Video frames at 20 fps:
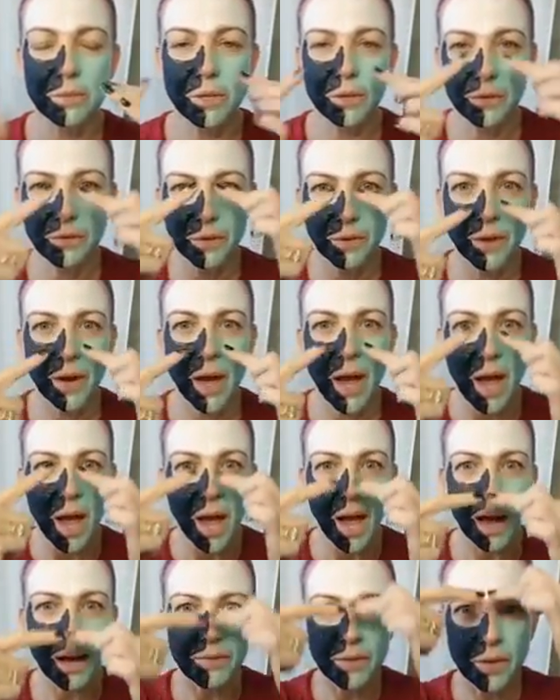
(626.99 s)
So if you
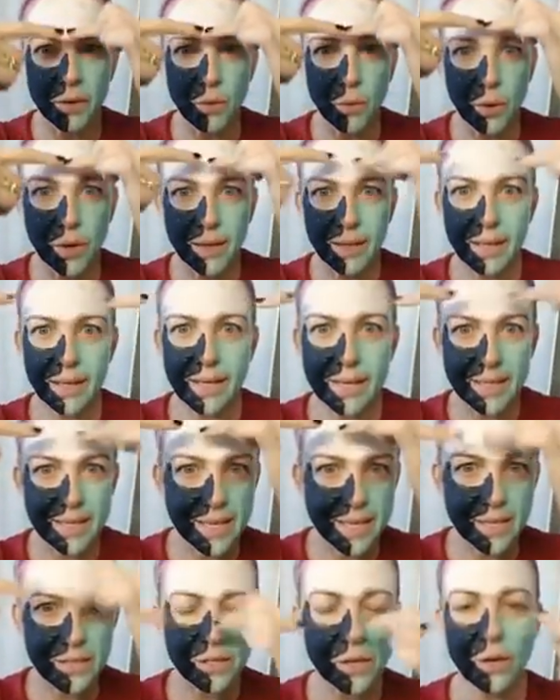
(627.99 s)
have an oily
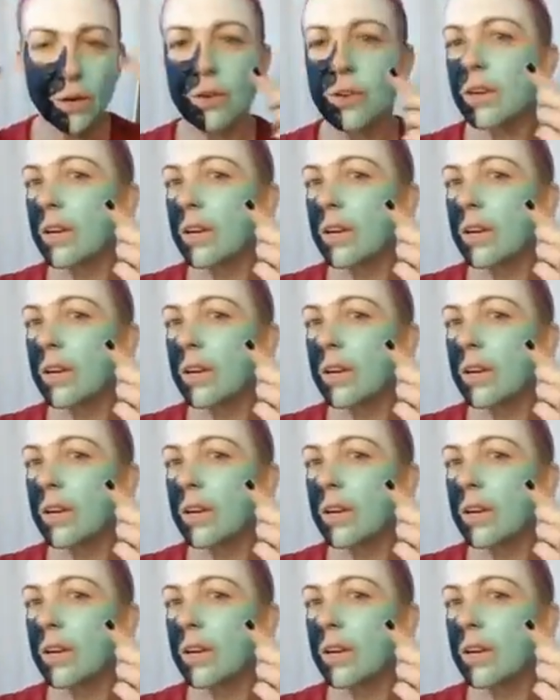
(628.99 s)
T-zone,